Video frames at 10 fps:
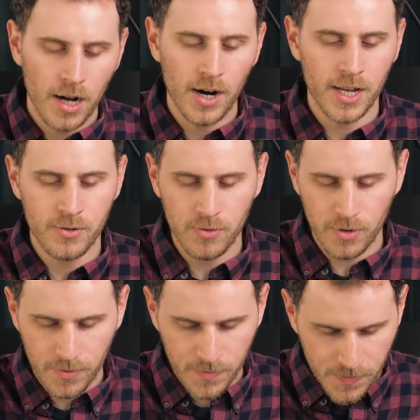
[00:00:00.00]
right,
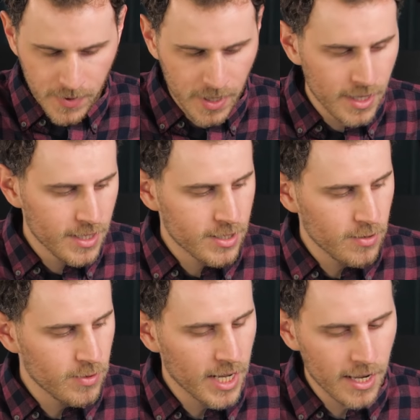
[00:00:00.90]
cool.
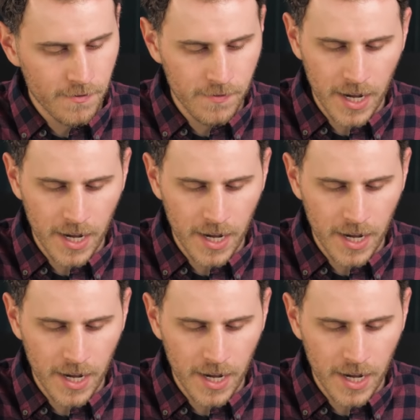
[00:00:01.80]
So we kind of